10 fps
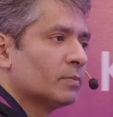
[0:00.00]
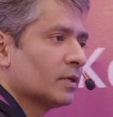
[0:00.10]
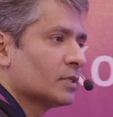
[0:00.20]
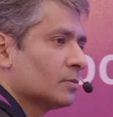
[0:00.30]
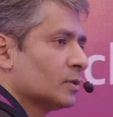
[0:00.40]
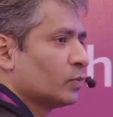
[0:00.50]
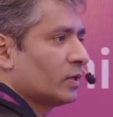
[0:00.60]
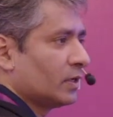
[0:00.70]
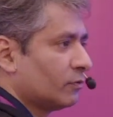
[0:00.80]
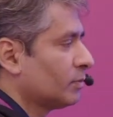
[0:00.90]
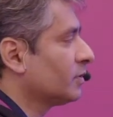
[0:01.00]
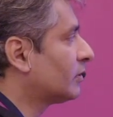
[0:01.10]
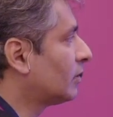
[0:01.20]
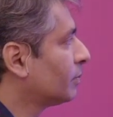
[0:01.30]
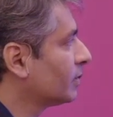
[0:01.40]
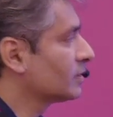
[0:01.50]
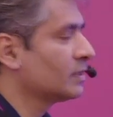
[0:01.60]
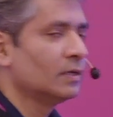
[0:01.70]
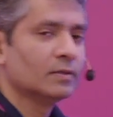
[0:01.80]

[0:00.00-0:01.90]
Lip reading: the customers, we heard from the developers.